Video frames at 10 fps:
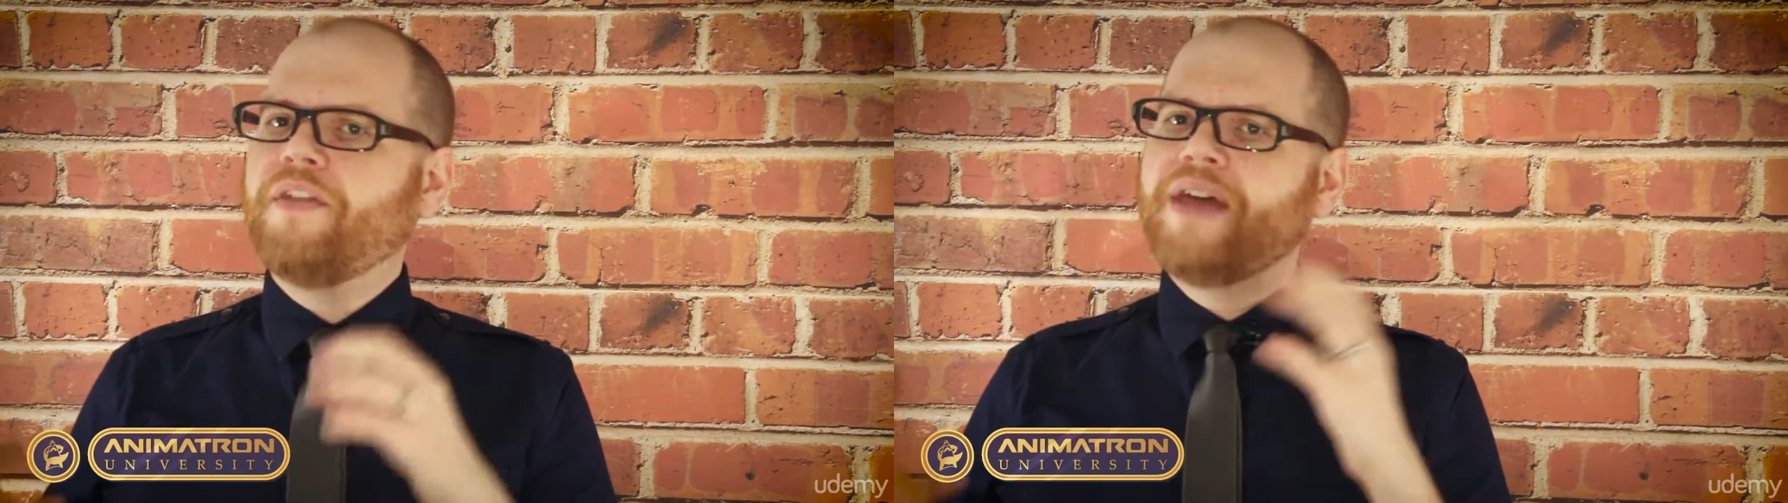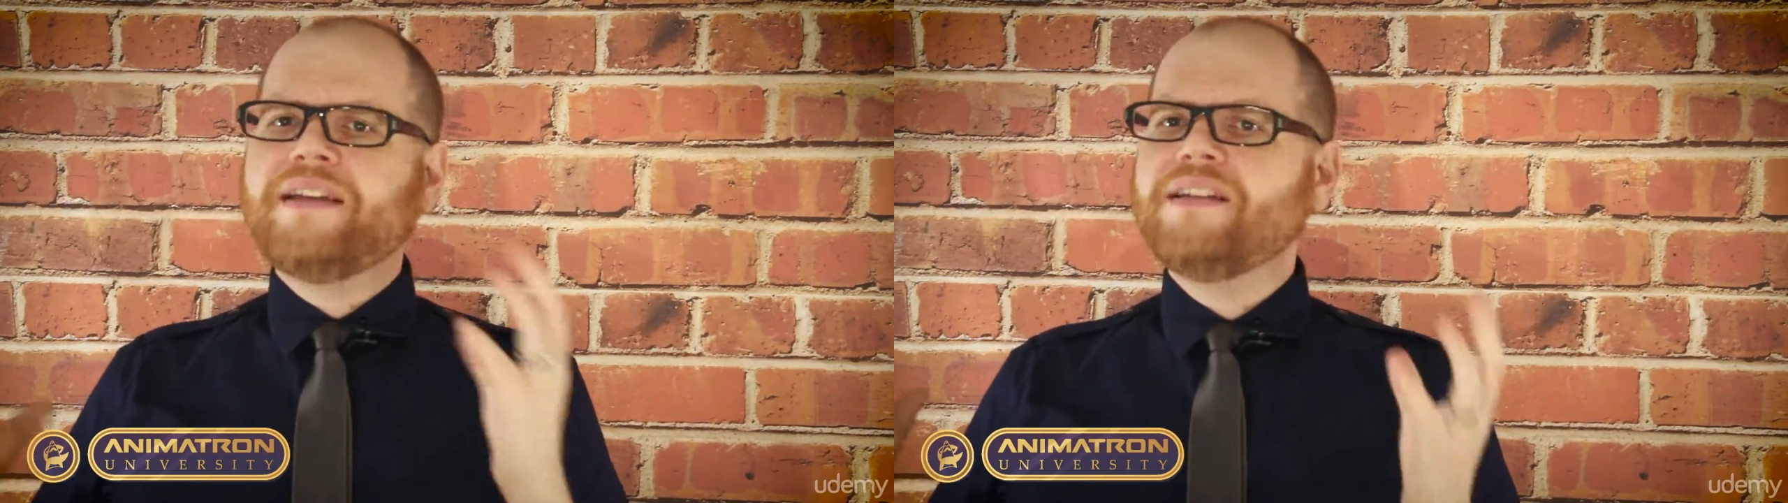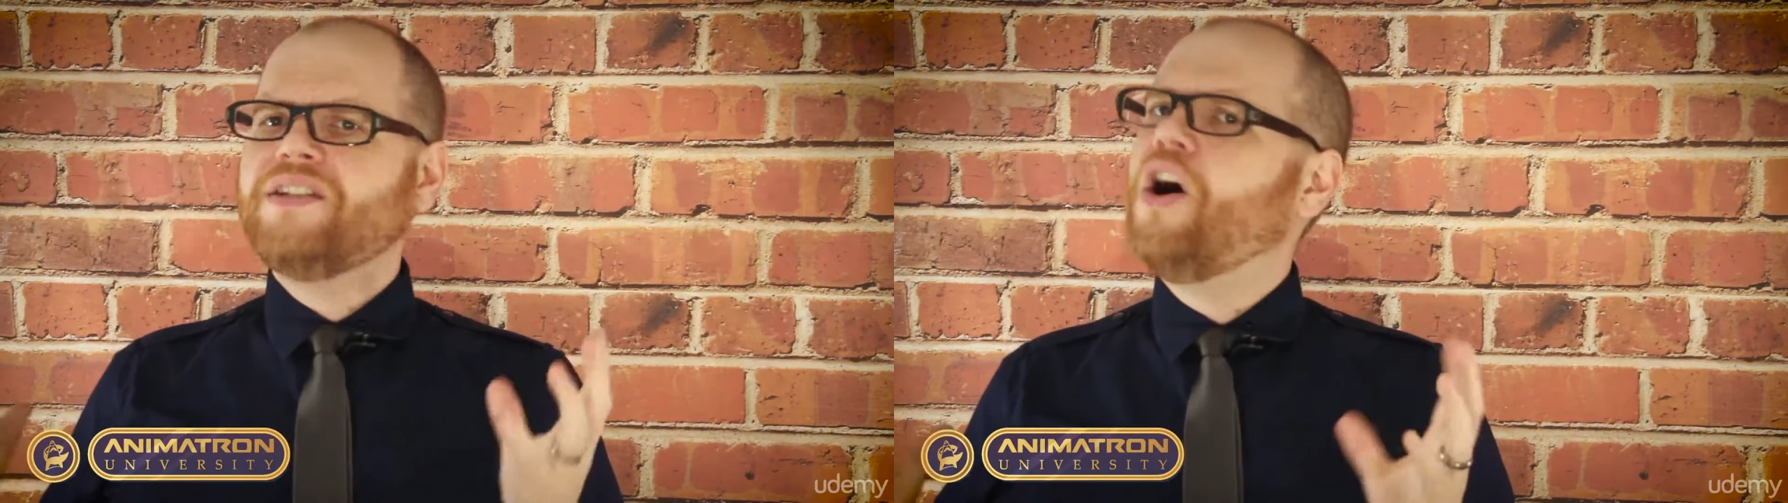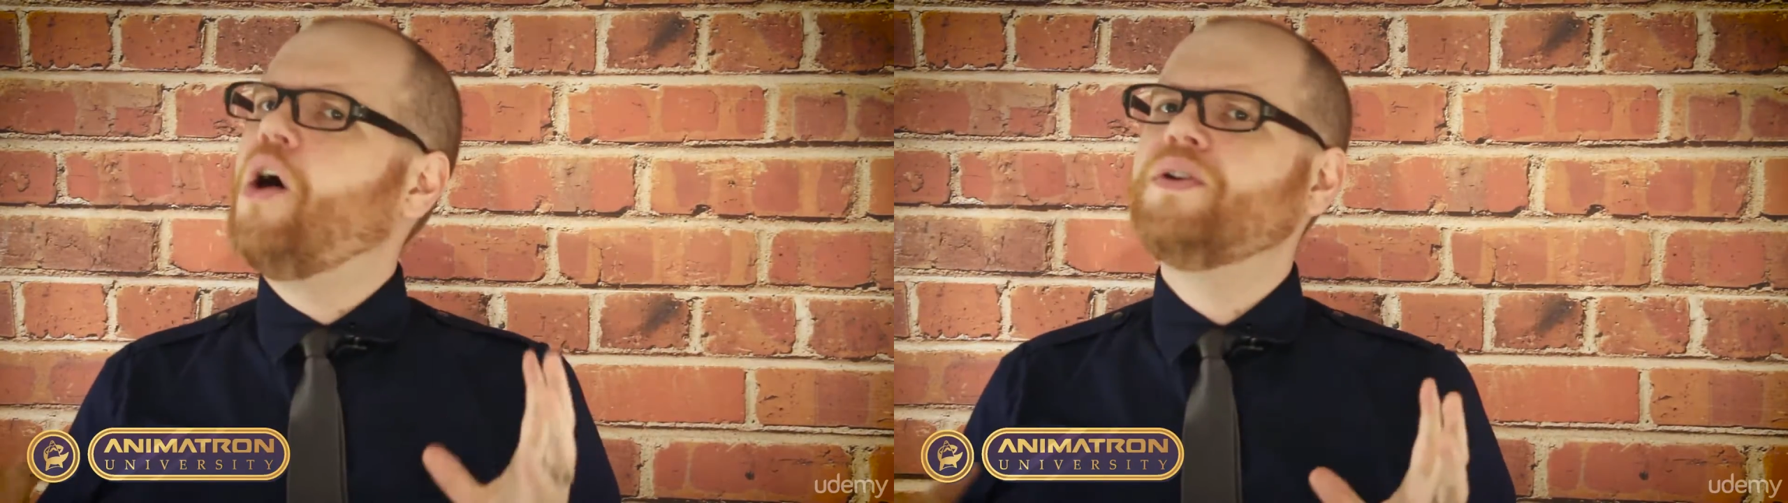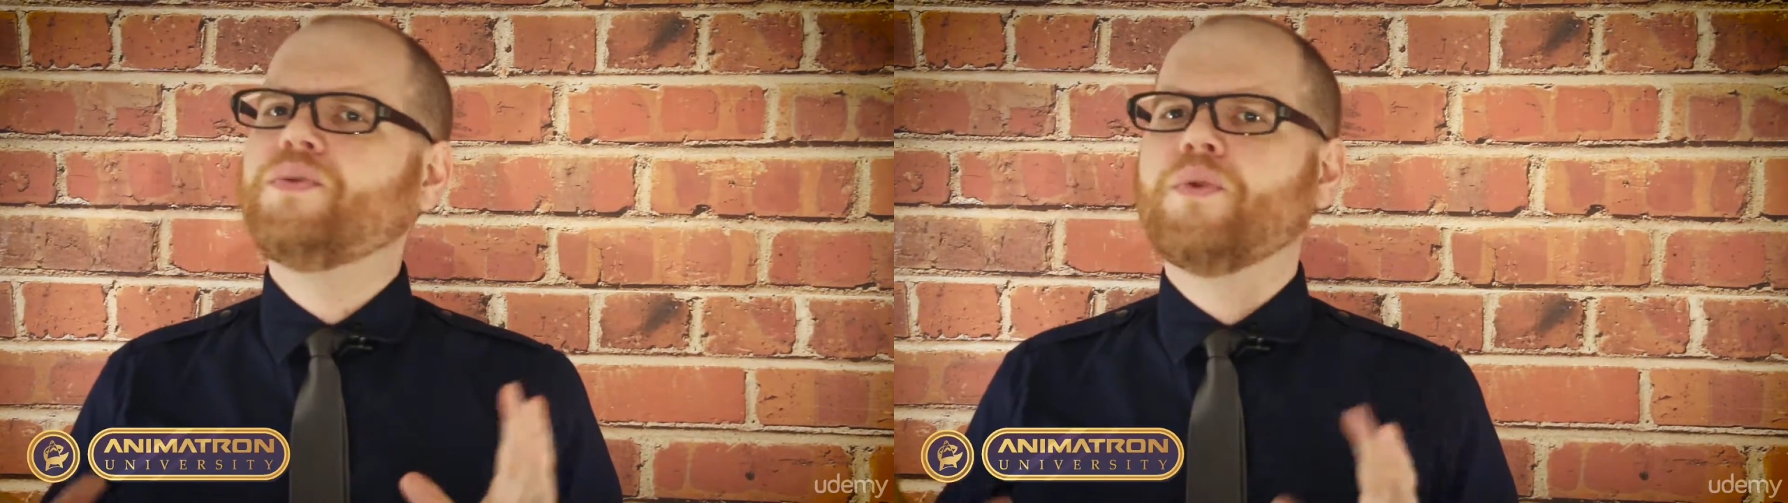Now that
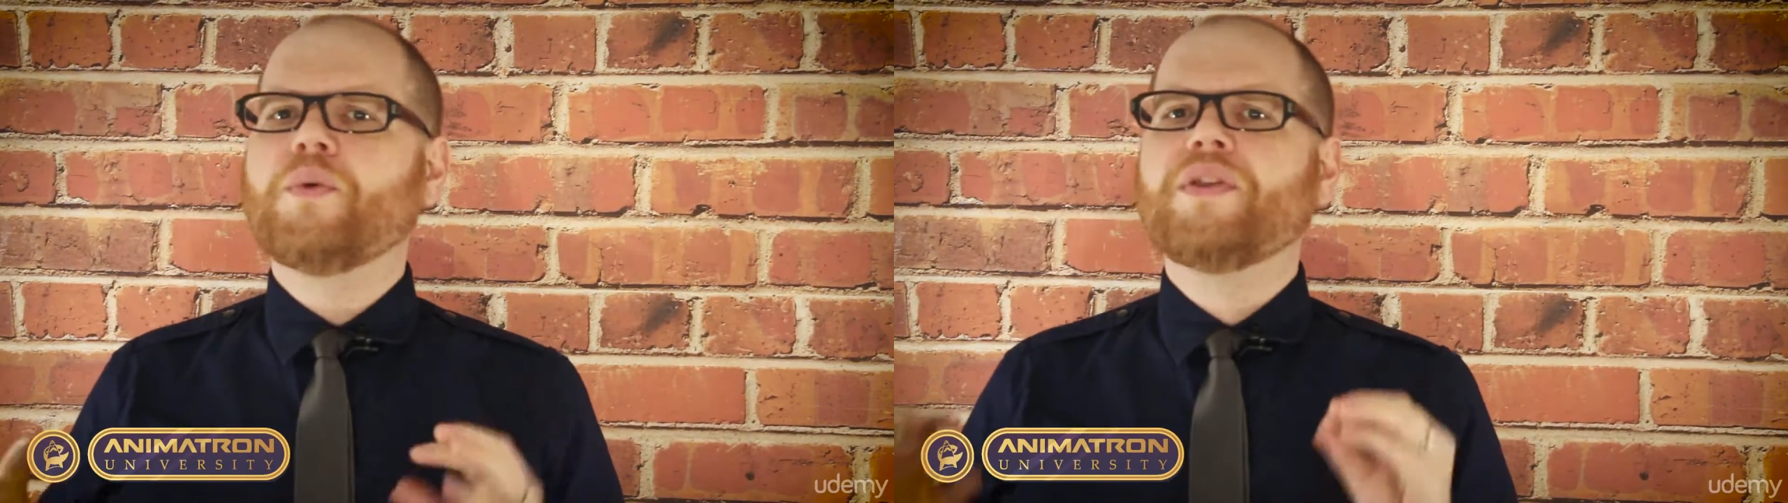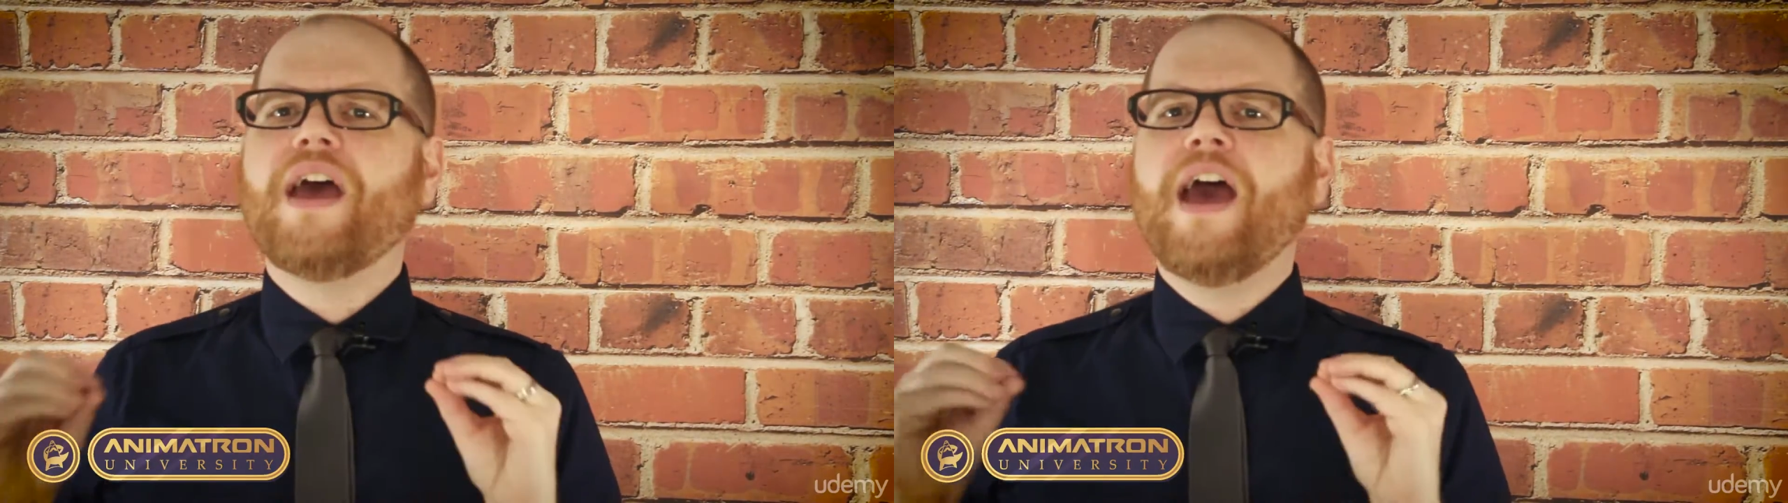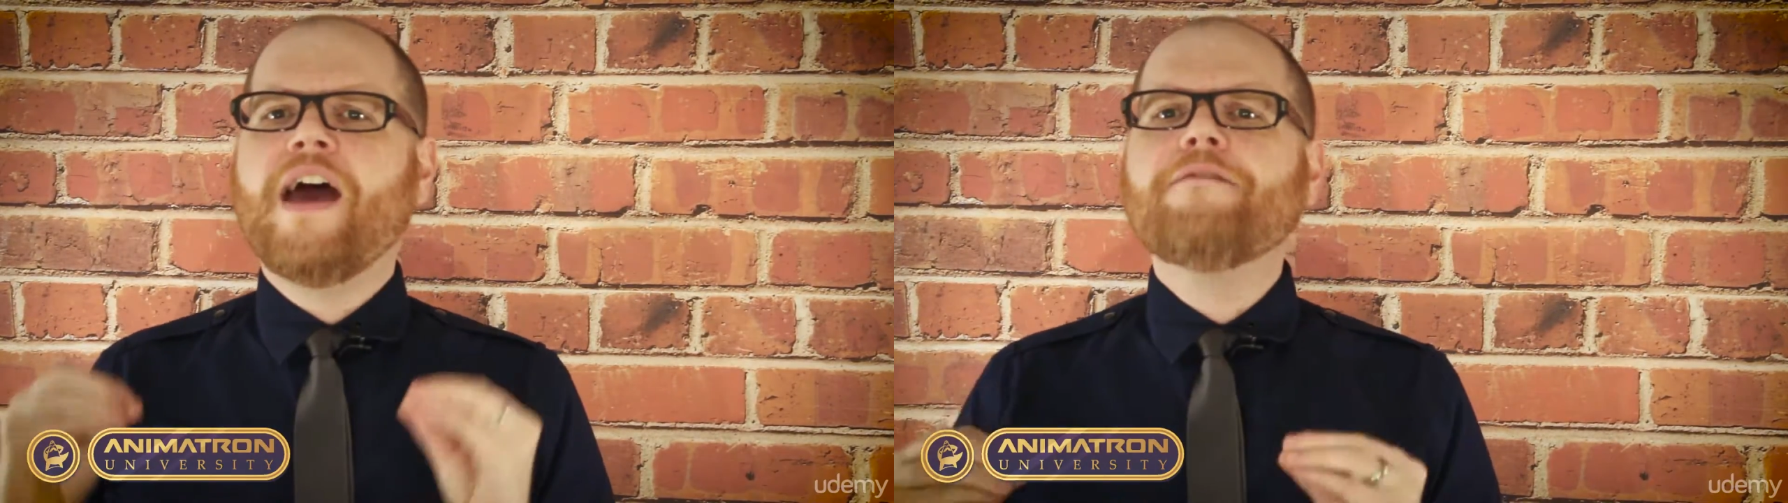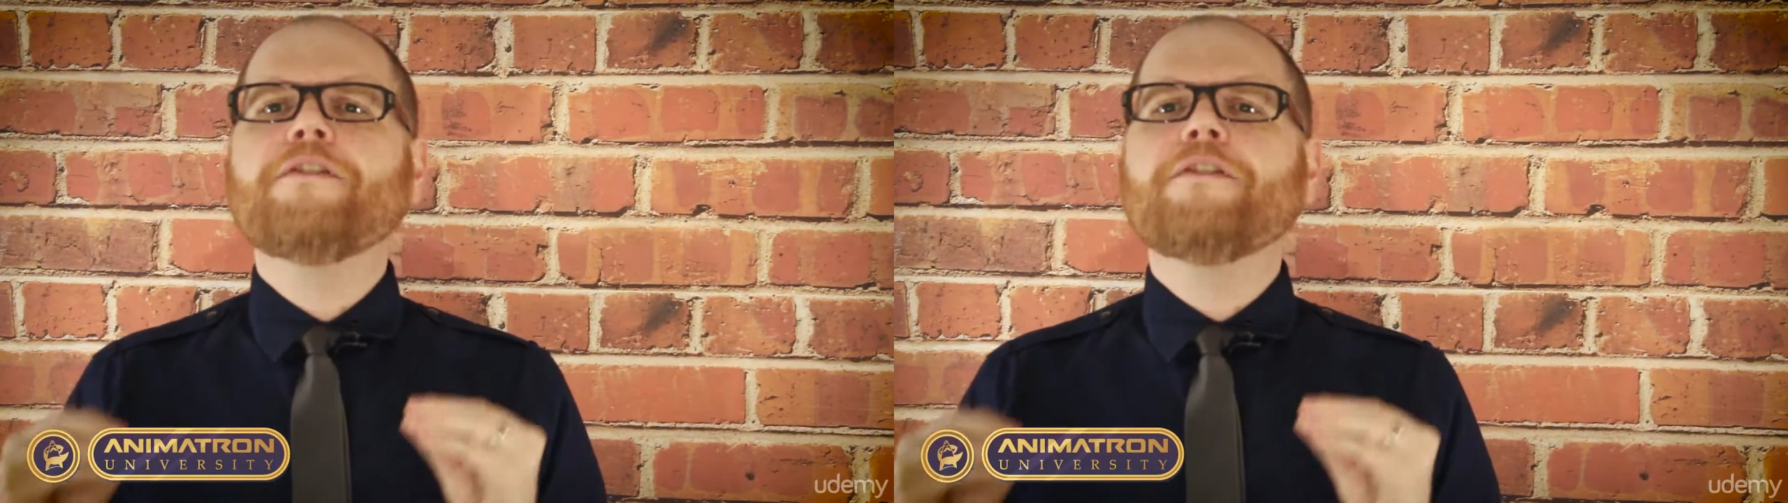doesn't always work with